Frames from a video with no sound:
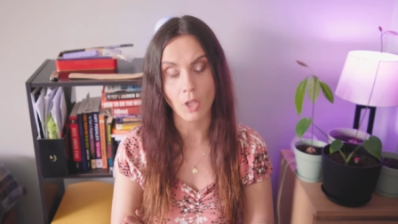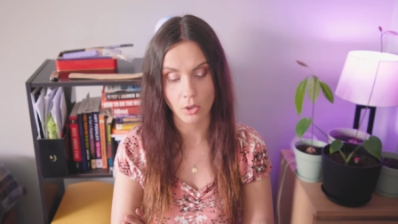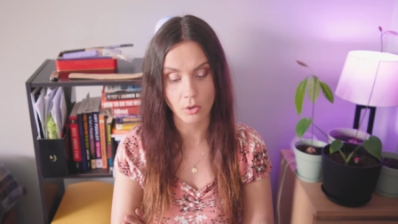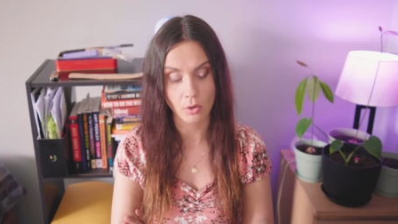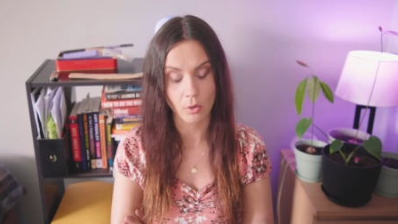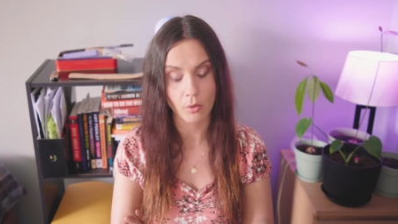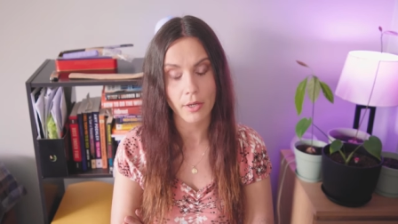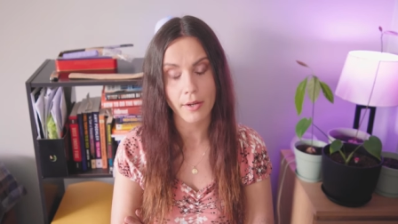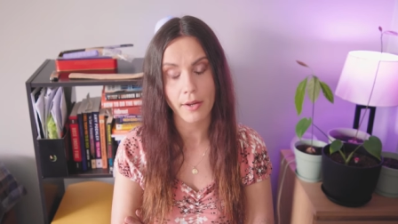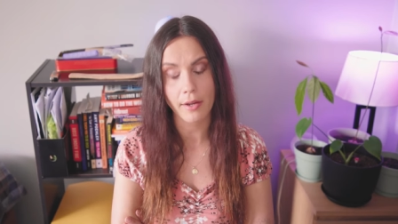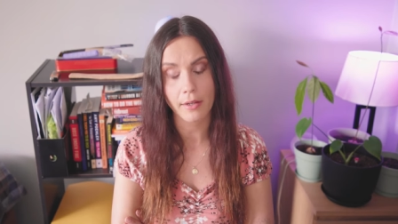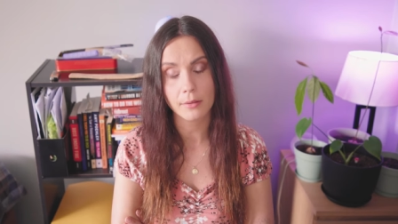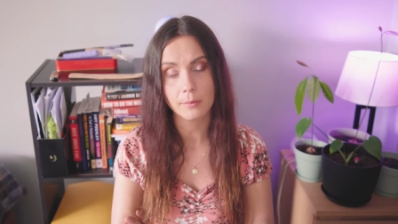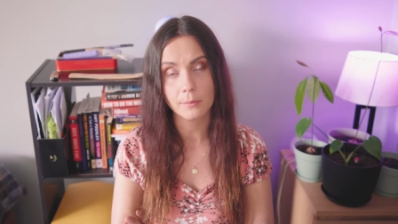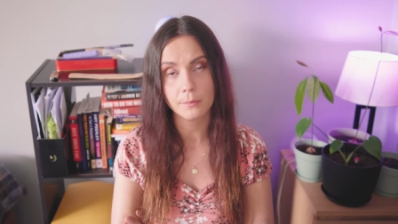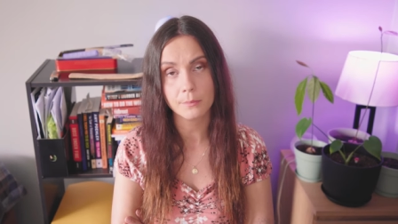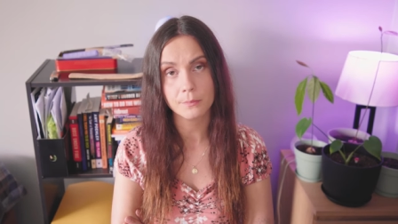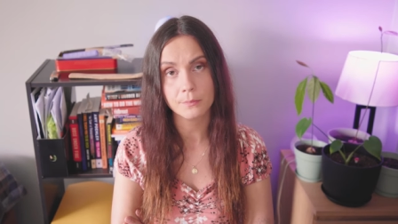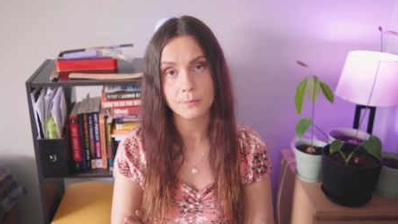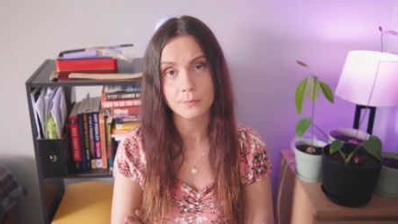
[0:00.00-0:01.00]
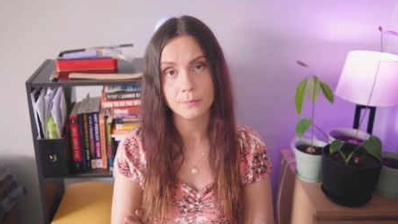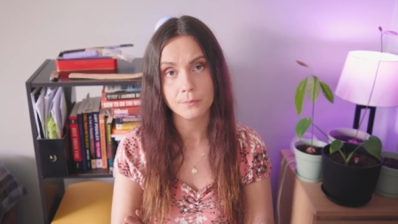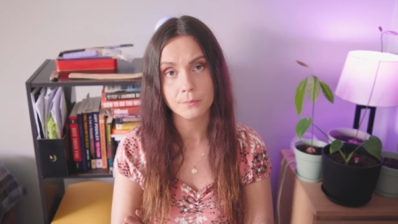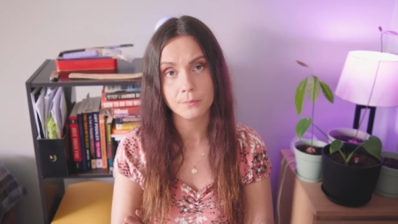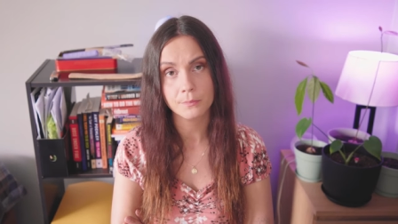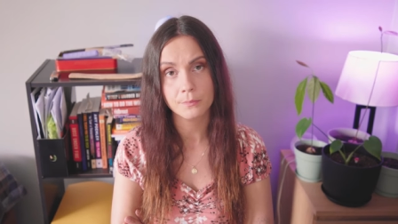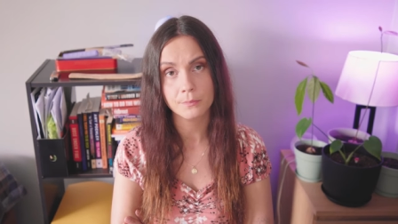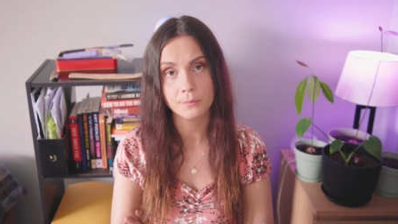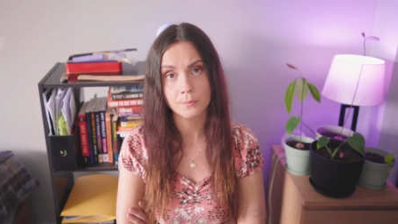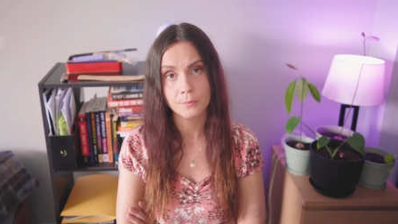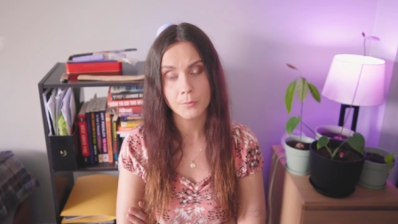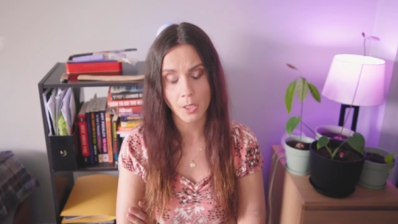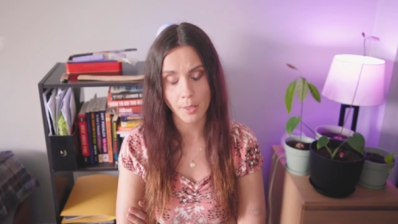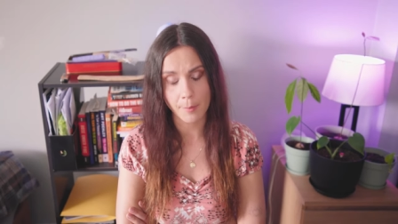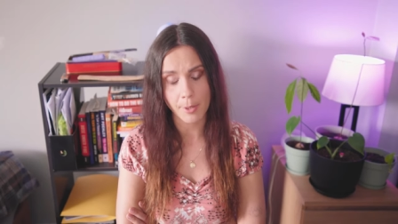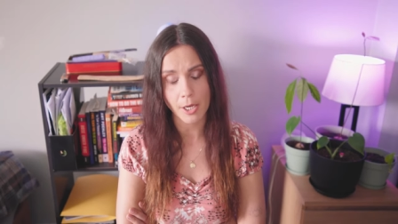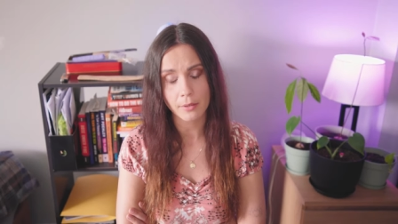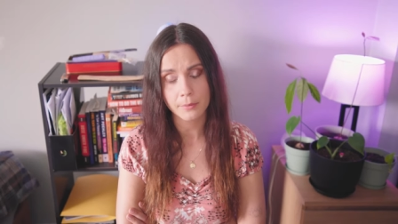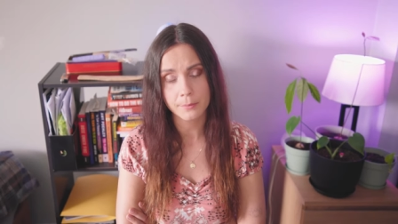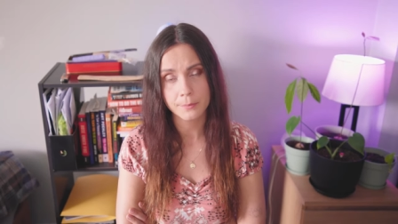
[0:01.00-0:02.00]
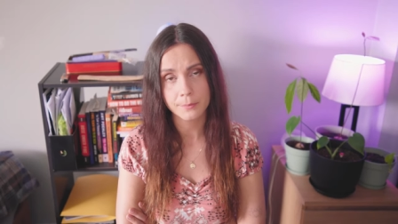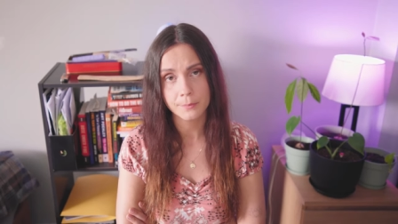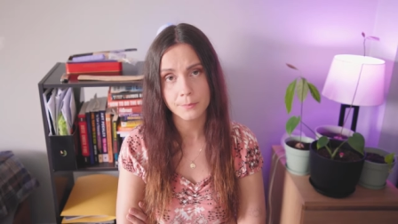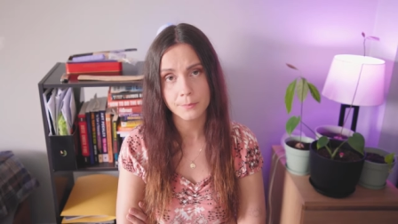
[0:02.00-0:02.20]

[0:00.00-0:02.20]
Go ahead. Come on.